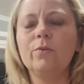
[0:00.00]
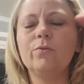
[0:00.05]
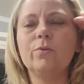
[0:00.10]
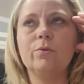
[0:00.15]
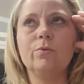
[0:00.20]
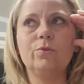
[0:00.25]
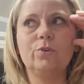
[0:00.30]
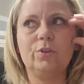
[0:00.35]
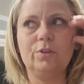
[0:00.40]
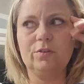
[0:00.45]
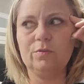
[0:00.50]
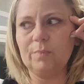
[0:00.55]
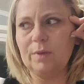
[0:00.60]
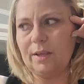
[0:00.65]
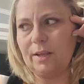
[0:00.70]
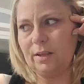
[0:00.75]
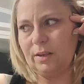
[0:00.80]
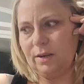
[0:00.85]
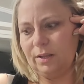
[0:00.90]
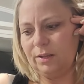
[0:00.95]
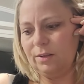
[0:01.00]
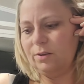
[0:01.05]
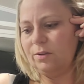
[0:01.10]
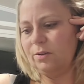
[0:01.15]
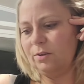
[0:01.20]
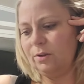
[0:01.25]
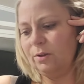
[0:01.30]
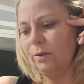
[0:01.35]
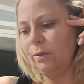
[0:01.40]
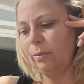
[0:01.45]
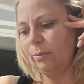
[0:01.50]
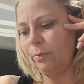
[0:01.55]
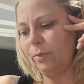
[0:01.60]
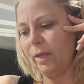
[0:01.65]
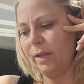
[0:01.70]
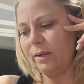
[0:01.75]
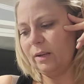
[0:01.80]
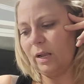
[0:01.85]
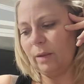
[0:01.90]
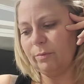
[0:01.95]
So she's making it
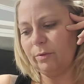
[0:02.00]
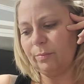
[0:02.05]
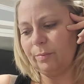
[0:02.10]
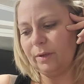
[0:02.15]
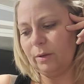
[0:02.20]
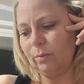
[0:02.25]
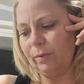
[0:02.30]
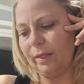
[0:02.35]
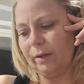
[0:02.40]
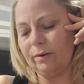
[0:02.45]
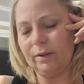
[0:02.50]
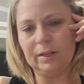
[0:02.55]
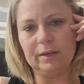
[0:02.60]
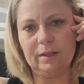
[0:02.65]
through that time span without